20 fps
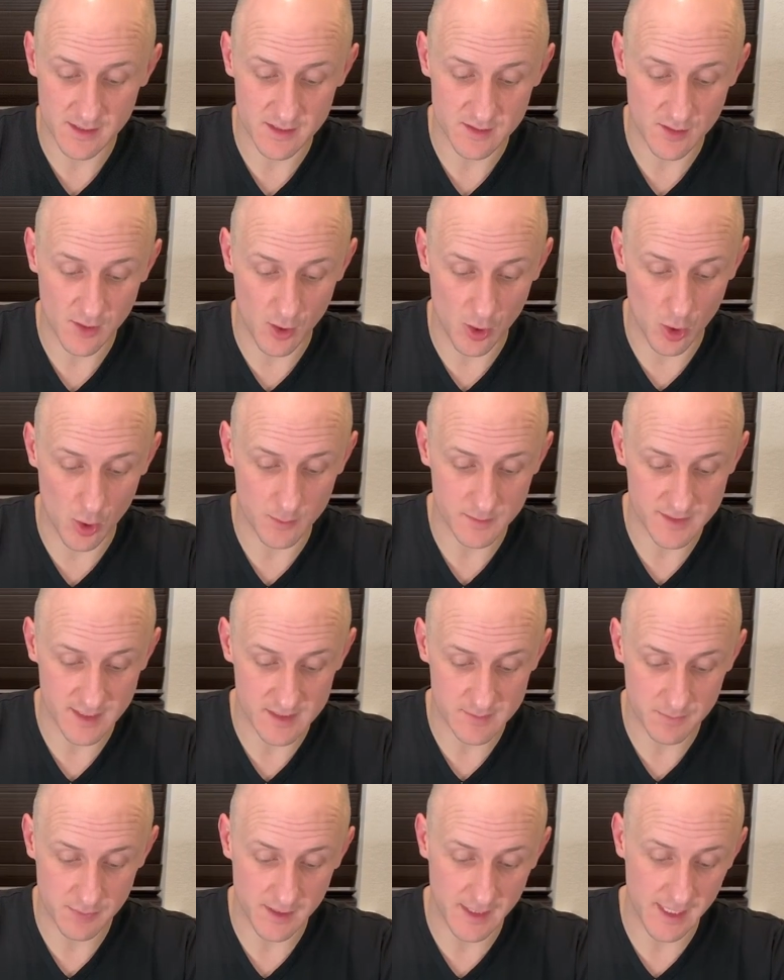says home,
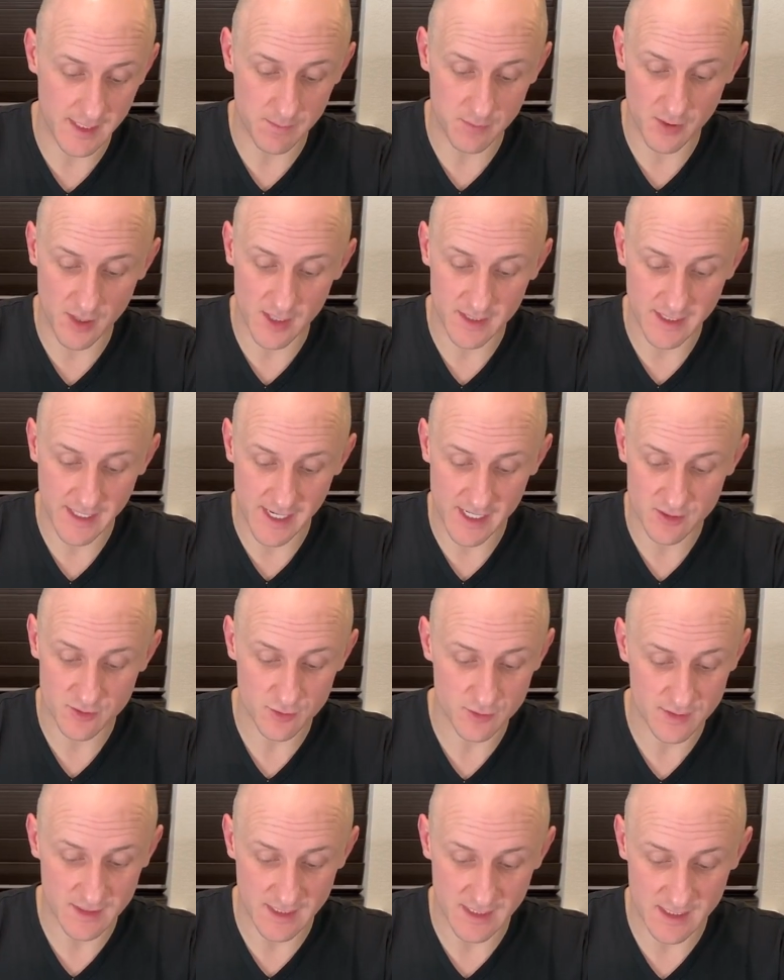says play, broadcast
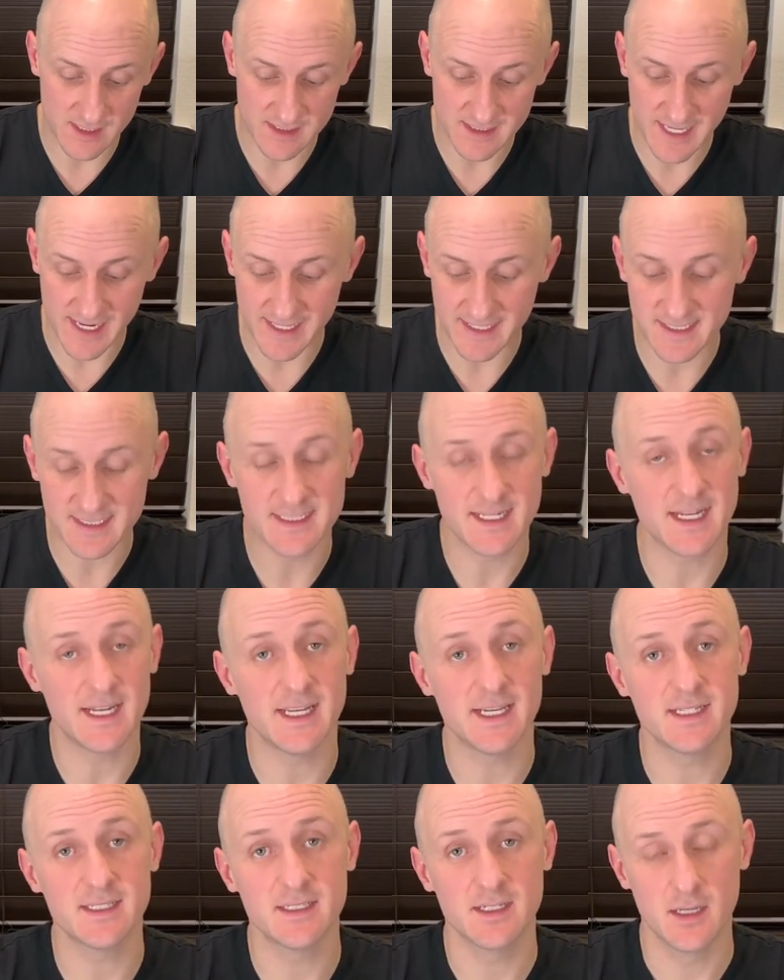routines, add, and
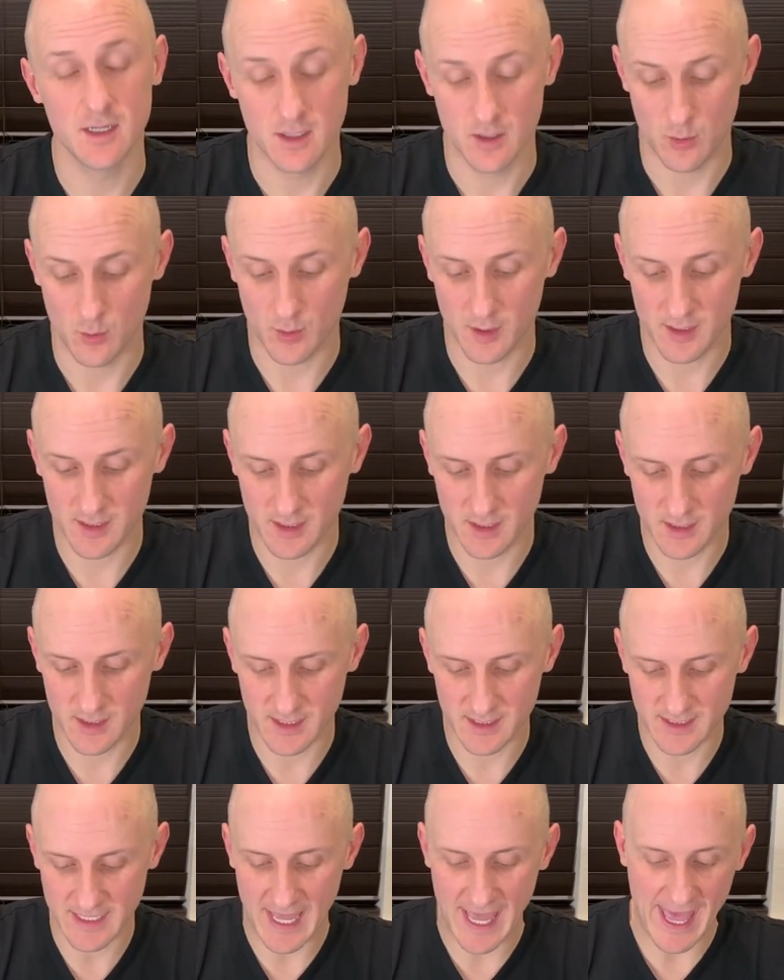settings. We're gonna
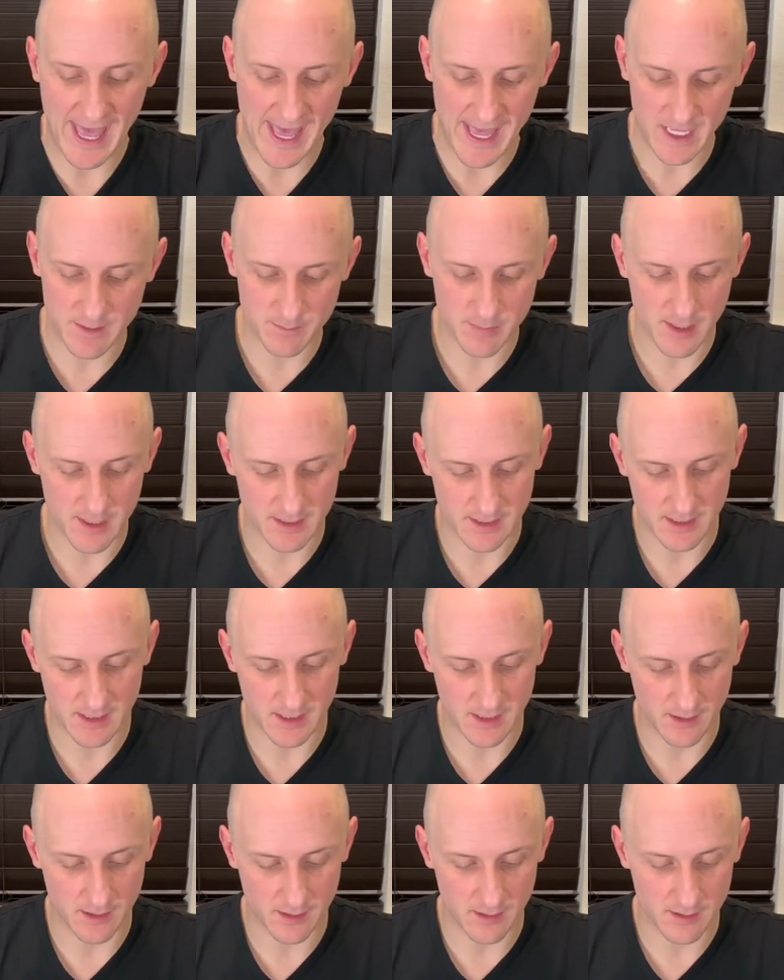click the add button
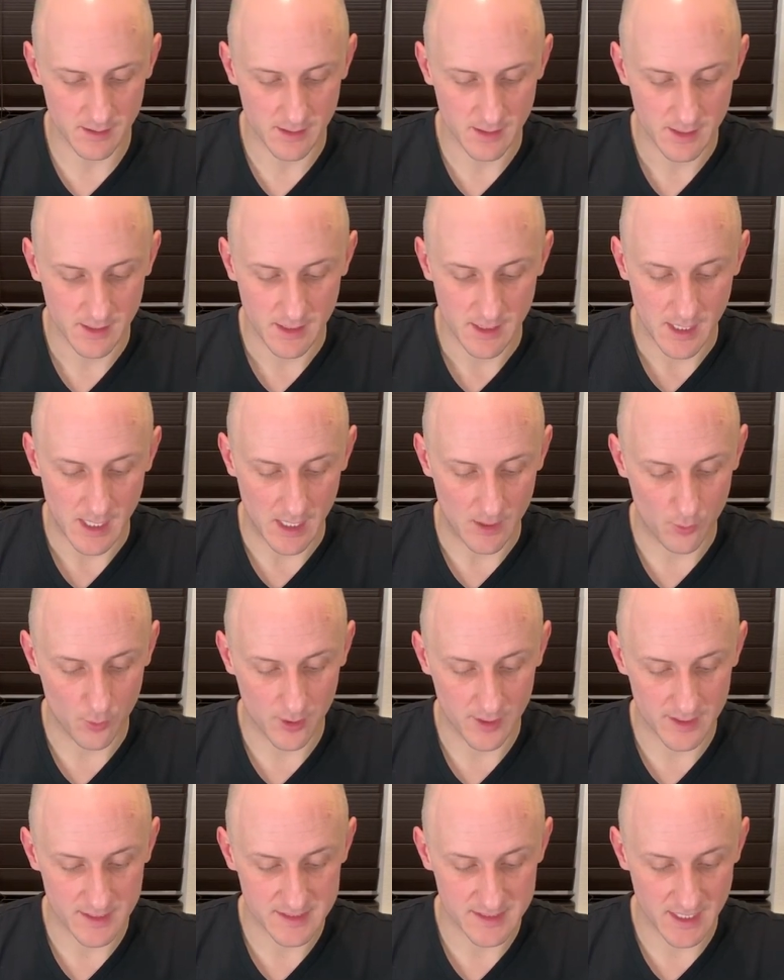here, and
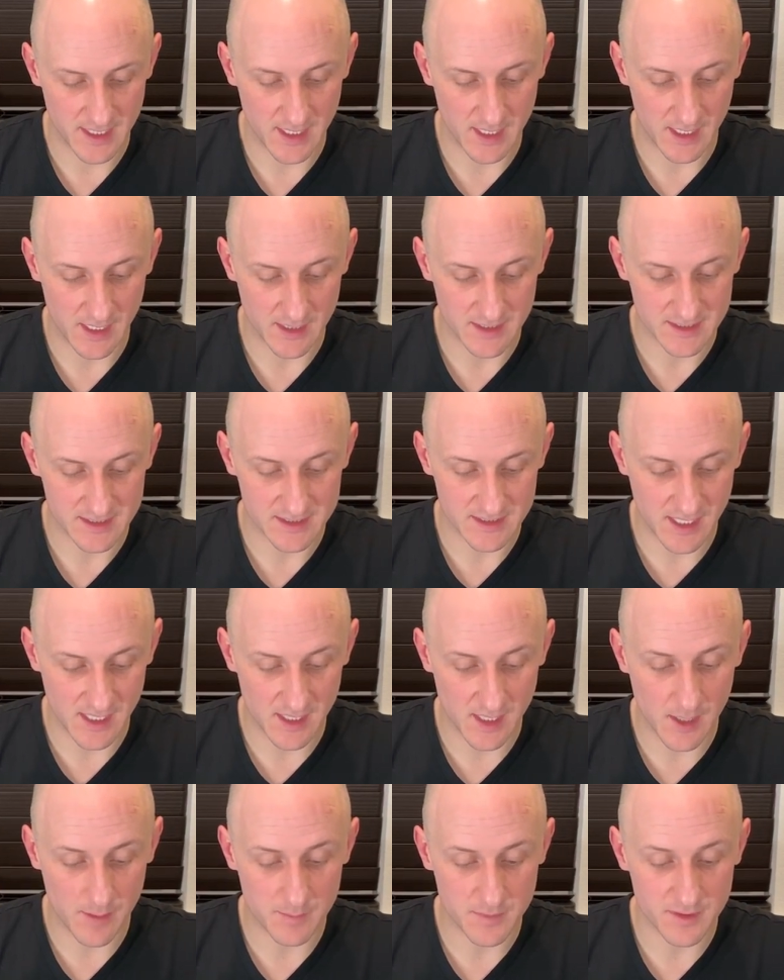we're gonna say
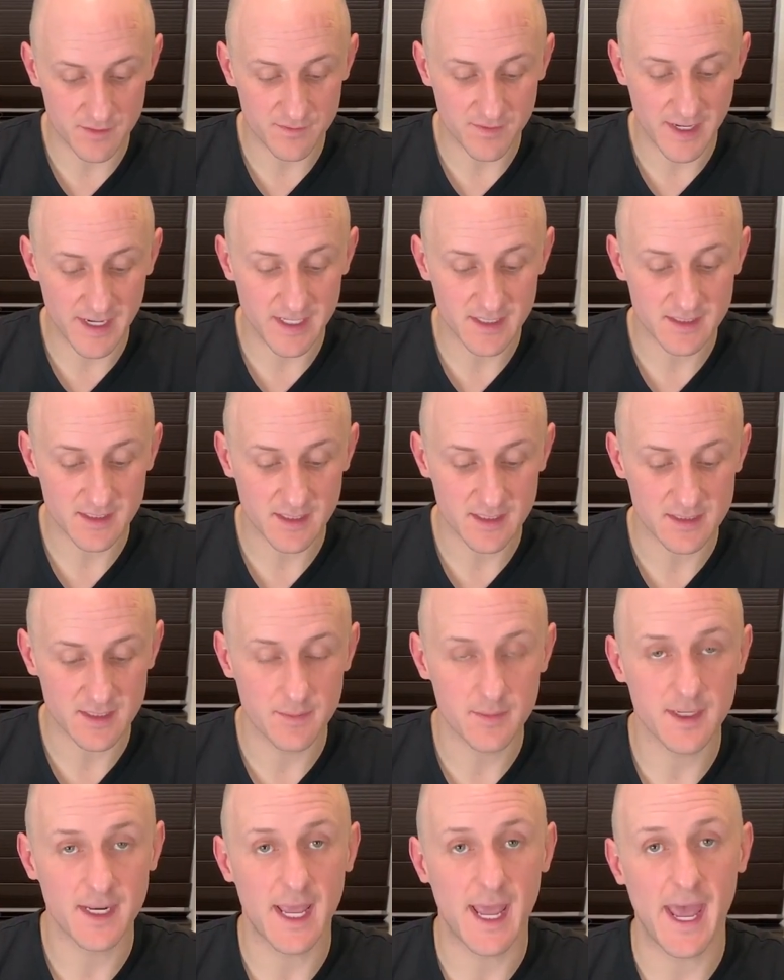set up device, because
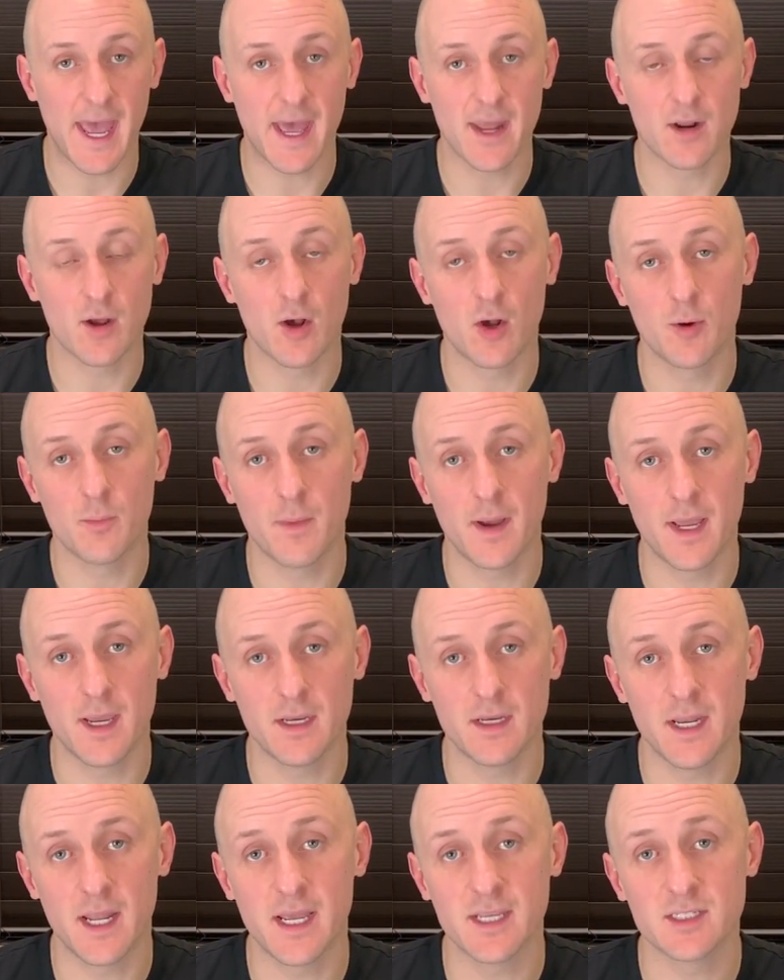I'm gonna add all my
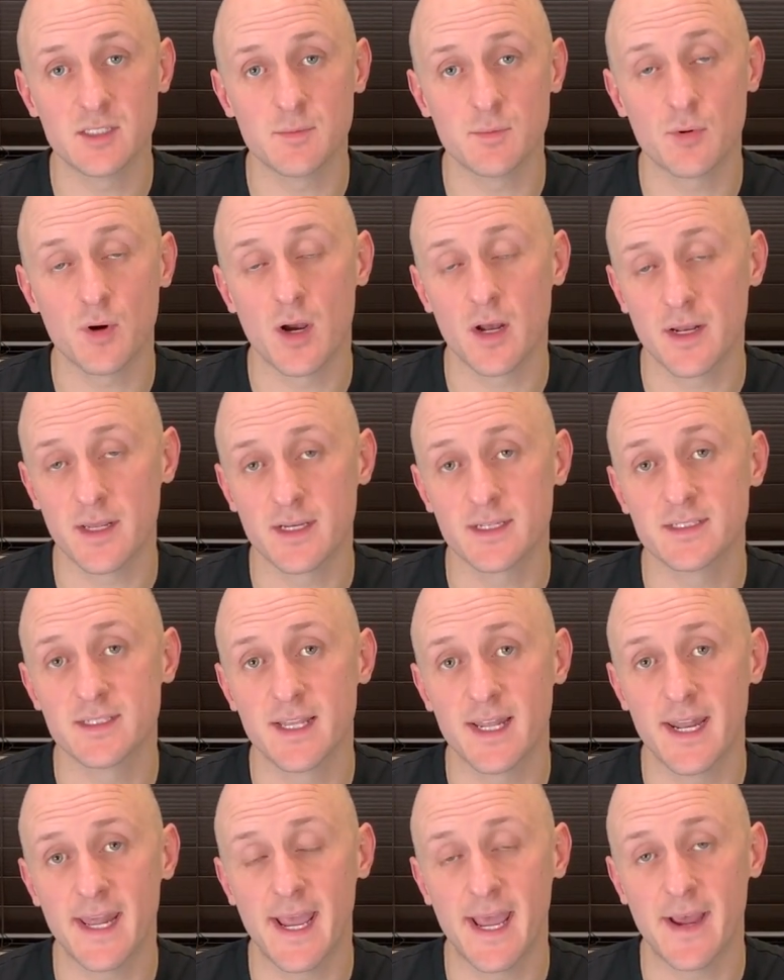Nest products
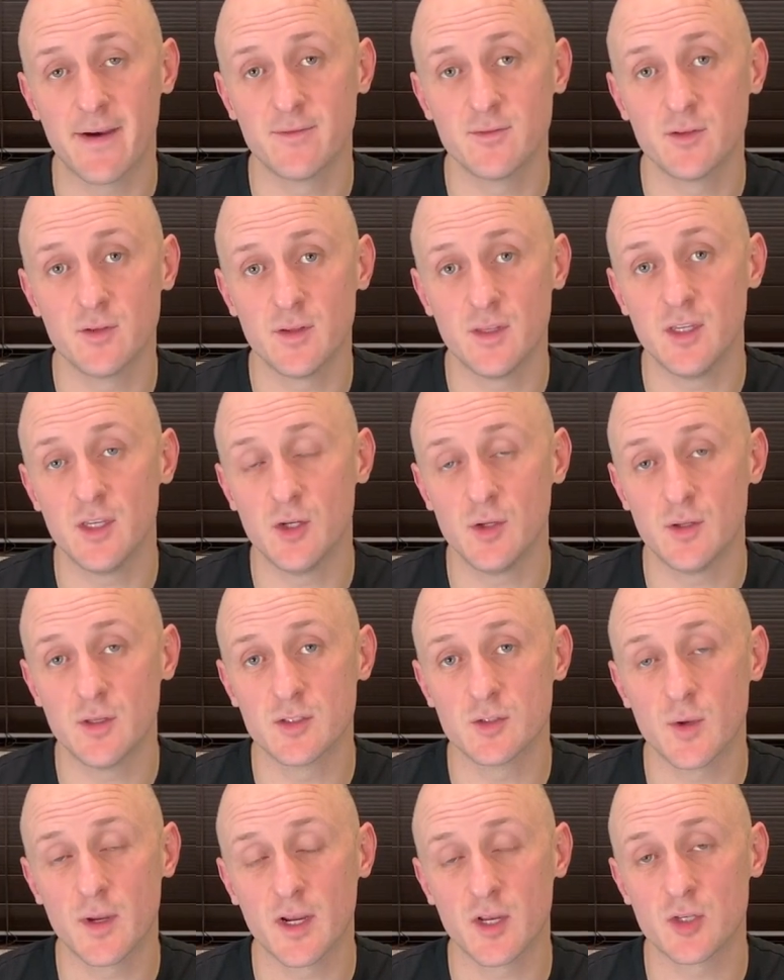that I have to the
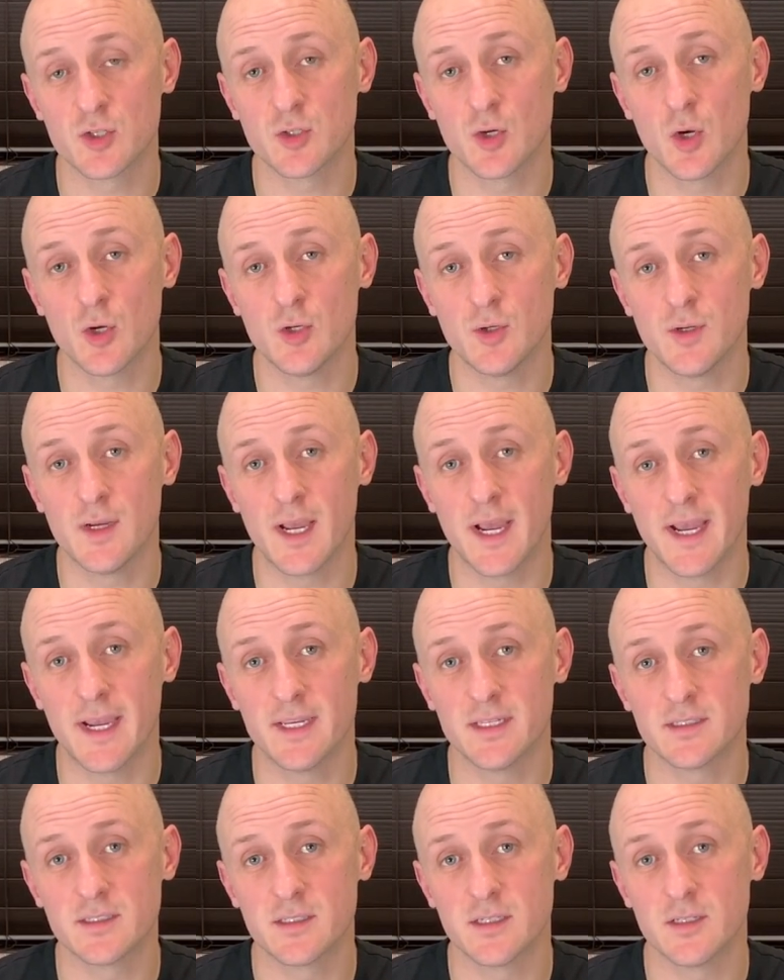unit. So I can show you
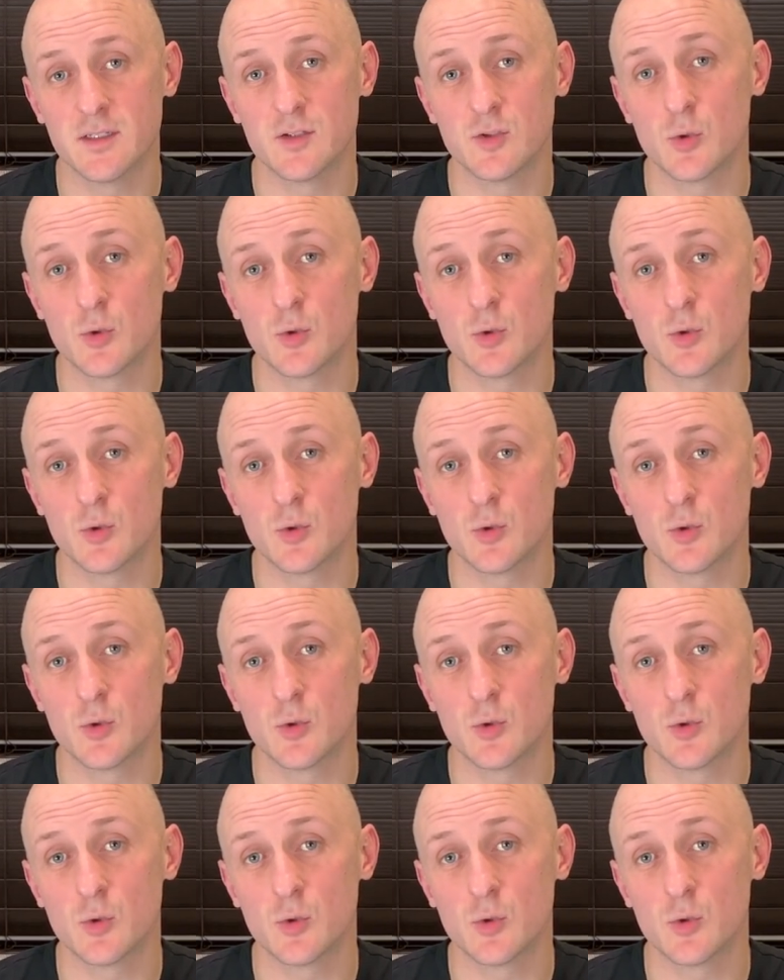guys the